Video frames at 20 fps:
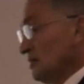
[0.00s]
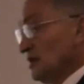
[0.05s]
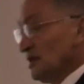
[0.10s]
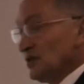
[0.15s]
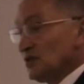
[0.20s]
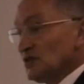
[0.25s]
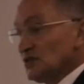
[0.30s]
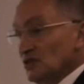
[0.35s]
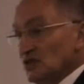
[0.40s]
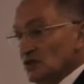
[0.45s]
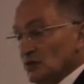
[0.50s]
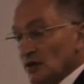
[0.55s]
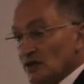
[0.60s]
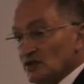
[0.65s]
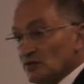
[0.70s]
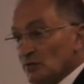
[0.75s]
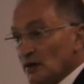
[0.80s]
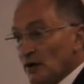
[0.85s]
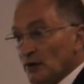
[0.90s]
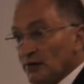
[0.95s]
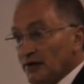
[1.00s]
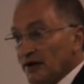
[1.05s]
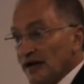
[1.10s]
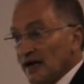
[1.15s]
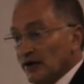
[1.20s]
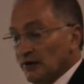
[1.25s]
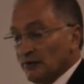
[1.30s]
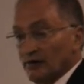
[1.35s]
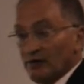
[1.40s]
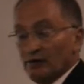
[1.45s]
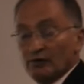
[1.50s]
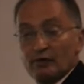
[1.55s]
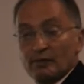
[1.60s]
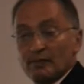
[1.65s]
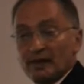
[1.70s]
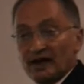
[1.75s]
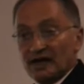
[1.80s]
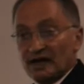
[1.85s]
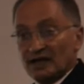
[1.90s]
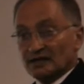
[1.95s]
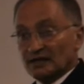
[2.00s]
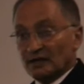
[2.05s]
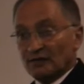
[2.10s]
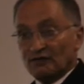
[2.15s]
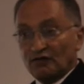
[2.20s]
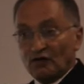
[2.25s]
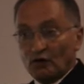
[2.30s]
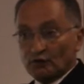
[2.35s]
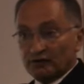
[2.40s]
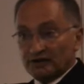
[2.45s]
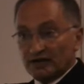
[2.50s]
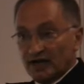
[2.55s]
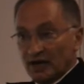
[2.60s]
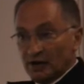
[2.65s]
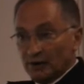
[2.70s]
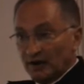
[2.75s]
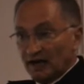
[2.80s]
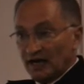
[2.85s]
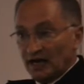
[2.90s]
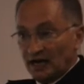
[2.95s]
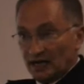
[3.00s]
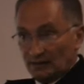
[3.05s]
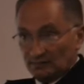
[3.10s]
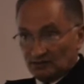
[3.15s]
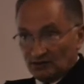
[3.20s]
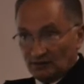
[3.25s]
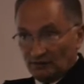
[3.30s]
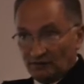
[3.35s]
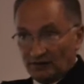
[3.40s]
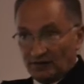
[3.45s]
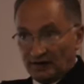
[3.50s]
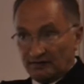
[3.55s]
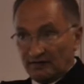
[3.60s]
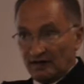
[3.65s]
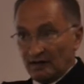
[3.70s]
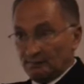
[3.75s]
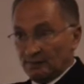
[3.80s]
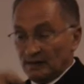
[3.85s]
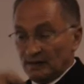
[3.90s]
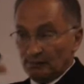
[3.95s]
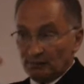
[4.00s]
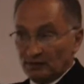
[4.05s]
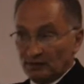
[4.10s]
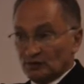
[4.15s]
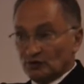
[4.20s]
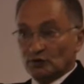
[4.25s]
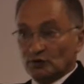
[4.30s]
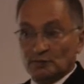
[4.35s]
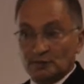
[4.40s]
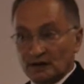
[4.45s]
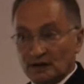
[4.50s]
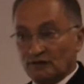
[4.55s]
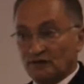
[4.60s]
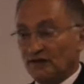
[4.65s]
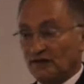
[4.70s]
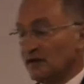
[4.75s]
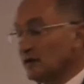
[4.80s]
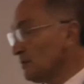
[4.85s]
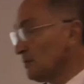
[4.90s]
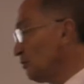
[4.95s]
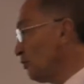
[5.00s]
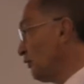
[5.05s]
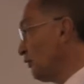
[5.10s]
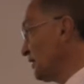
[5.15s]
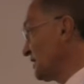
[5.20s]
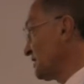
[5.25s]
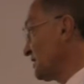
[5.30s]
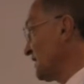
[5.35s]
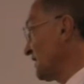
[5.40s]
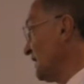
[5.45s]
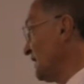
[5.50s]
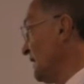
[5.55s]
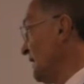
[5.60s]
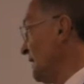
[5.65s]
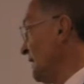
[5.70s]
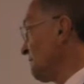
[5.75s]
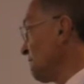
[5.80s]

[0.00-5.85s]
in a situation where we're angry, we may end up folding our arms in front of our people and do a bit of finger pointing.